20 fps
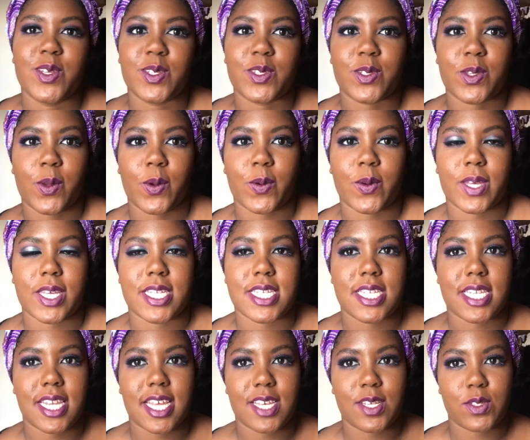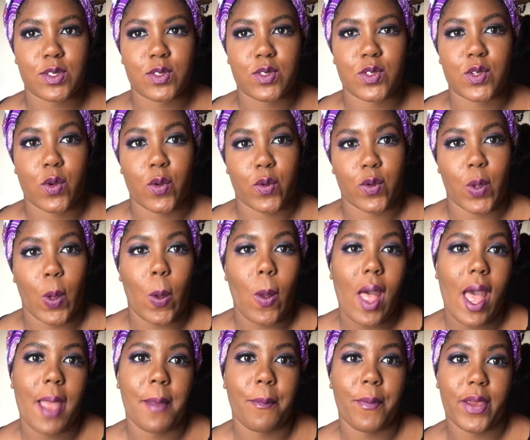so in today's tutorial
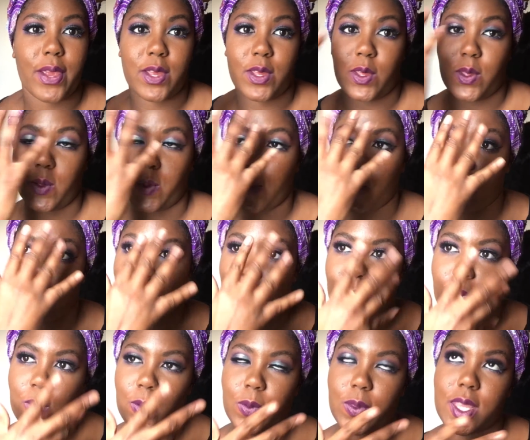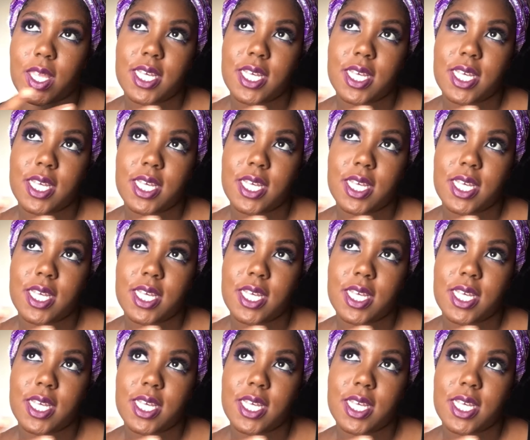I bring you